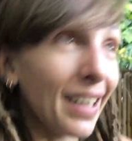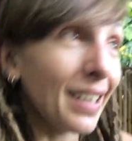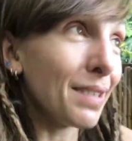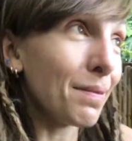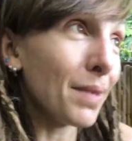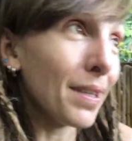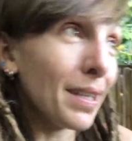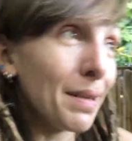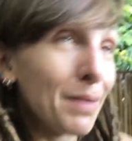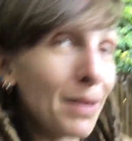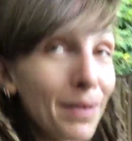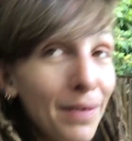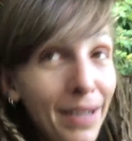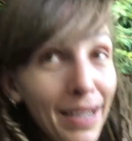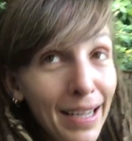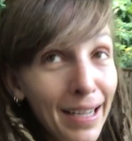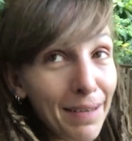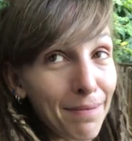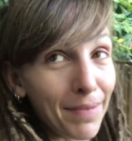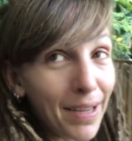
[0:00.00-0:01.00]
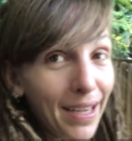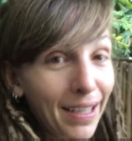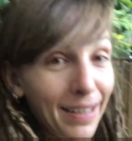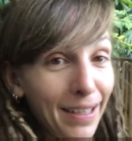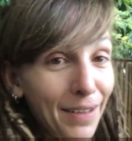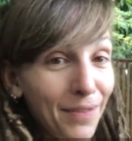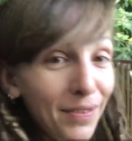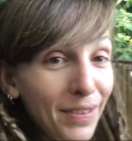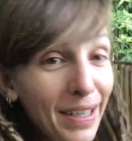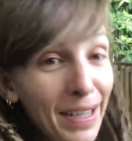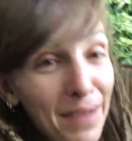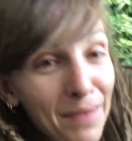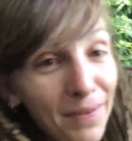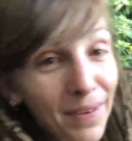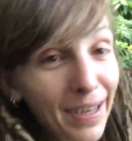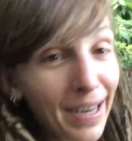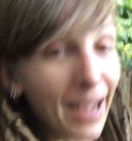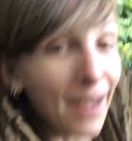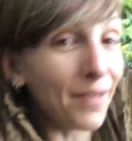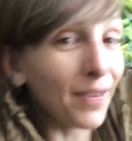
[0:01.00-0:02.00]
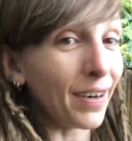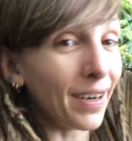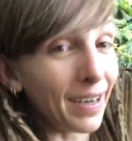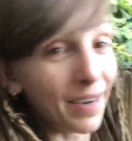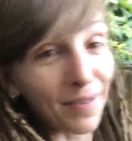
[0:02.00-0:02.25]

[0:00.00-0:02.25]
That's my number one, my clip lip, whatever.